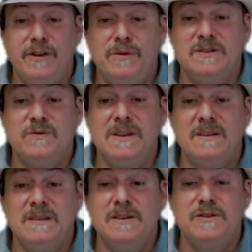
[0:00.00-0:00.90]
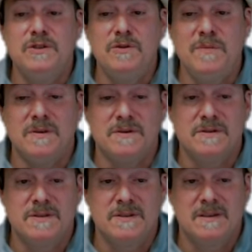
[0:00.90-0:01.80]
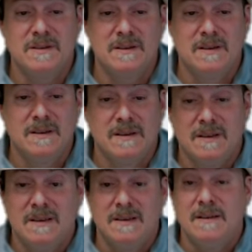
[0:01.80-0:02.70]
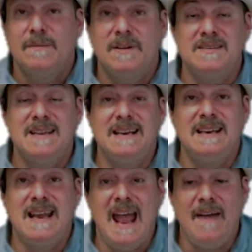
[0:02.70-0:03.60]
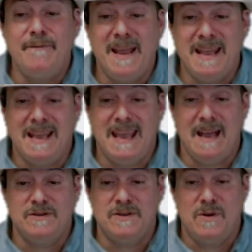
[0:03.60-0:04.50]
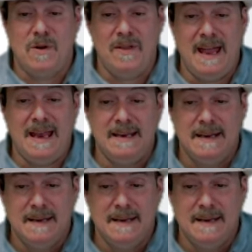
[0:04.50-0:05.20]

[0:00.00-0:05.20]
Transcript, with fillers: viewed as real consumers because they didn't have bank accounts and all that.